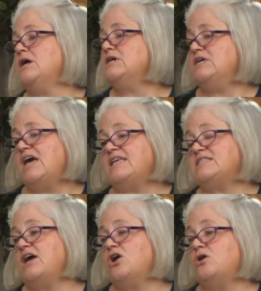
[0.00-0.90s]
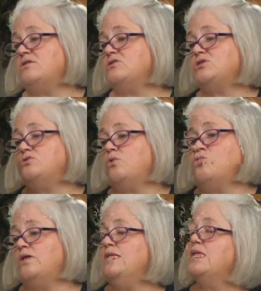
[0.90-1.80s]
Yes, I heard the
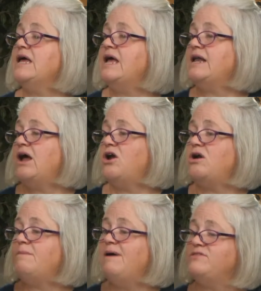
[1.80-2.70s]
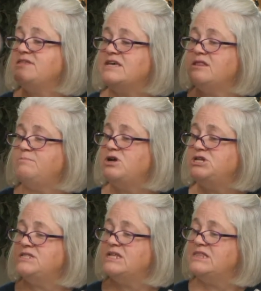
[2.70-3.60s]
story and I heard about the
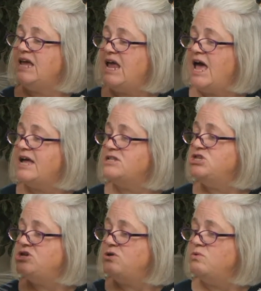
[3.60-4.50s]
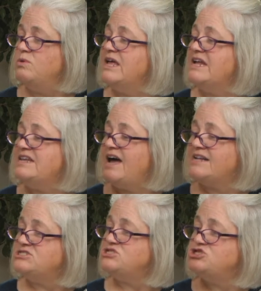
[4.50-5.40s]
celebration that they had too.
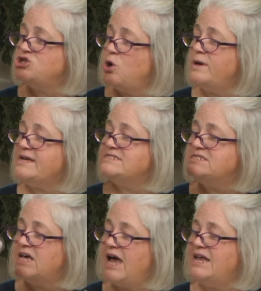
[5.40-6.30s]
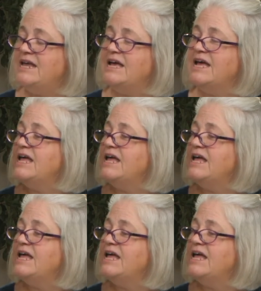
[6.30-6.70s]
That's so exciting.